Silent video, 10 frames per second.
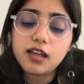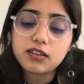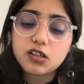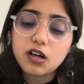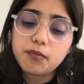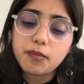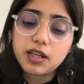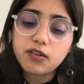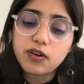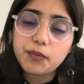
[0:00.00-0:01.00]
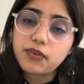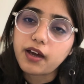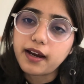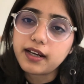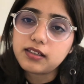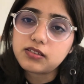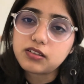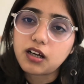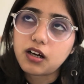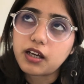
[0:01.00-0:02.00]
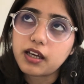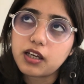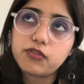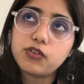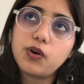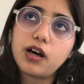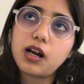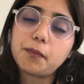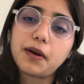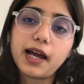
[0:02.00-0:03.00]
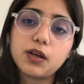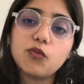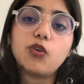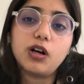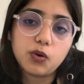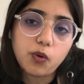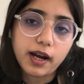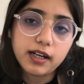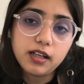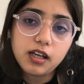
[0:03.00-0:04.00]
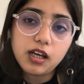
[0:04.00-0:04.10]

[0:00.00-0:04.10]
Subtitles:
There are many websites. Okay, if you are applying worldwide,